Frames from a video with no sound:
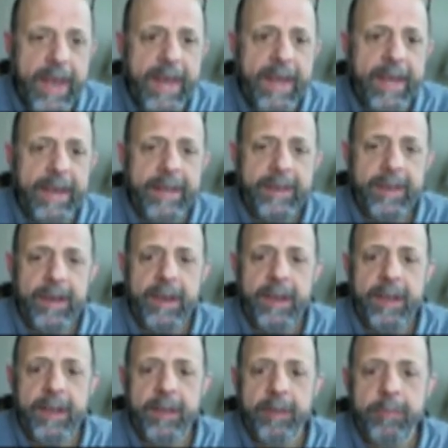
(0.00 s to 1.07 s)

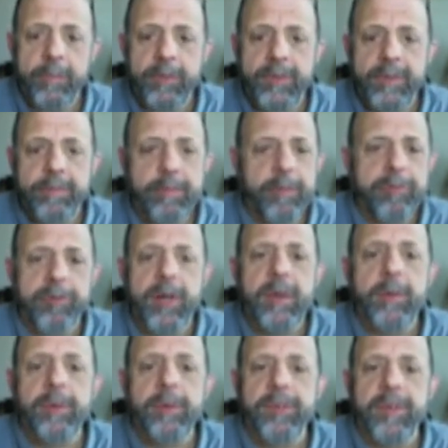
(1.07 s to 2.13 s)
And
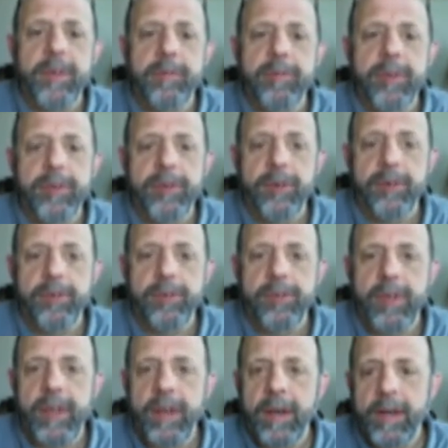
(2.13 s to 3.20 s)
frequency of
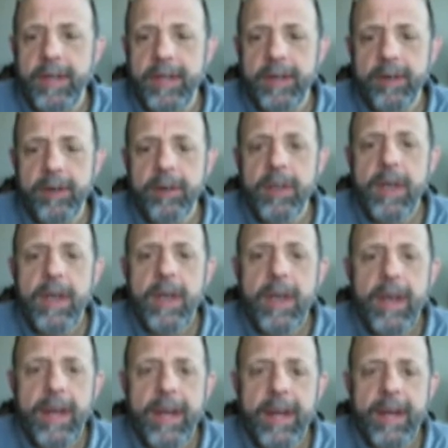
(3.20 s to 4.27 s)
visits here,
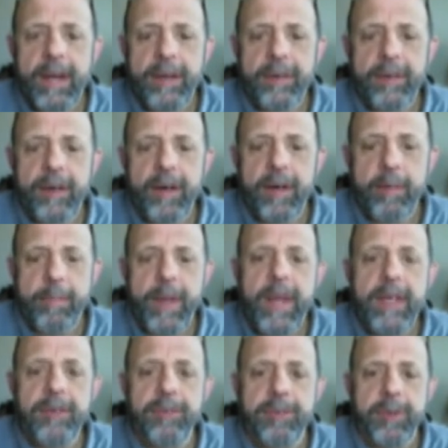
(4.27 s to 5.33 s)
and
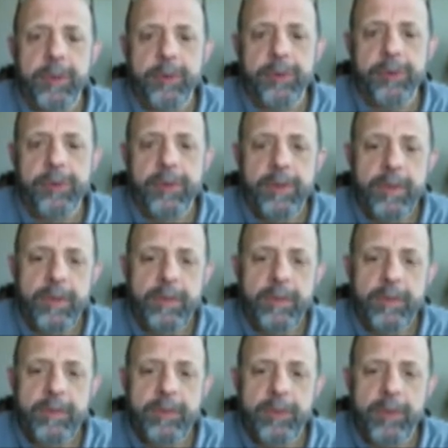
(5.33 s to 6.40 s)
page views
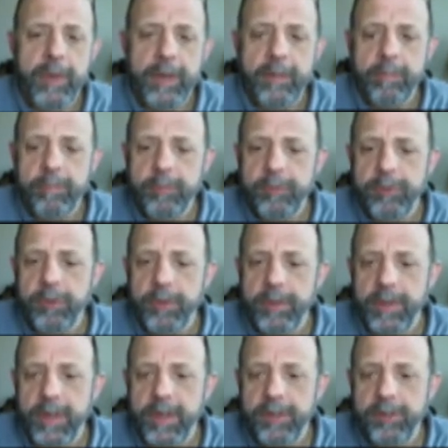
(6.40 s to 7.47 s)
during
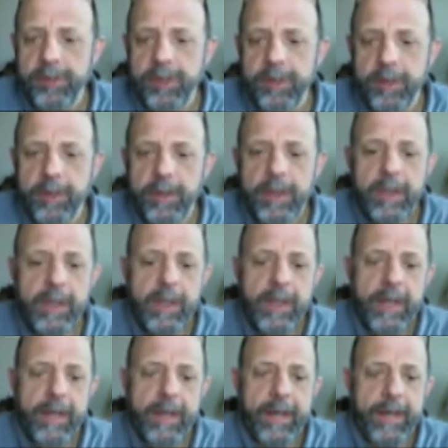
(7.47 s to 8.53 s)
certain days here,
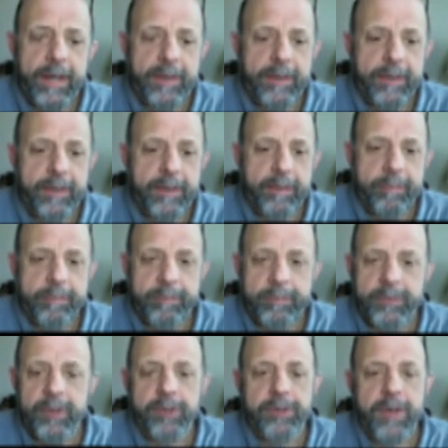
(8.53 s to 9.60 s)
and
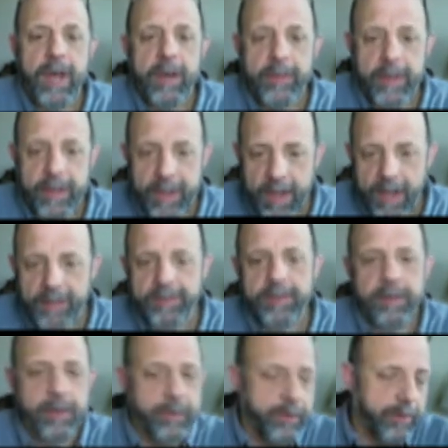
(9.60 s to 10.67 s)
tells you how they got
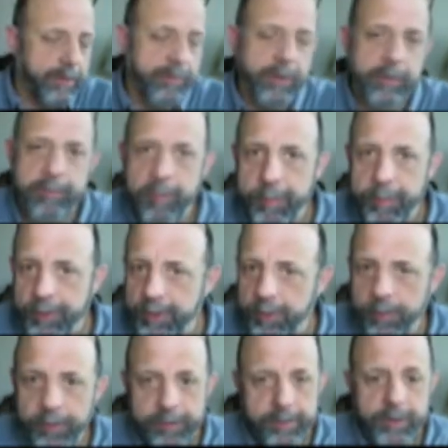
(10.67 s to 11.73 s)
there. If you're familiar
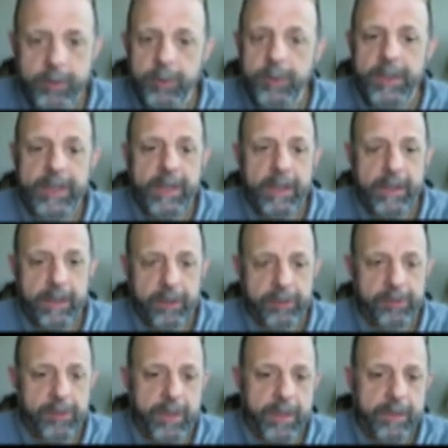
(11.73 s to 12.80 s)
with Google
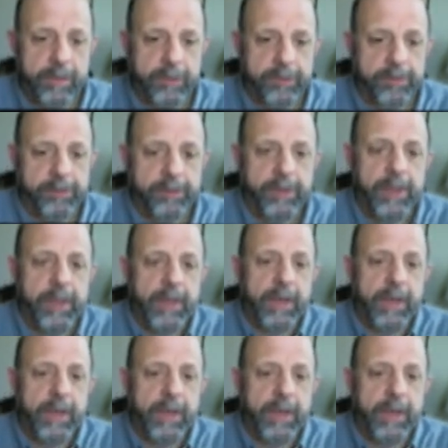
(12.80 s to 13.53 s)
Analytics, a lot of this is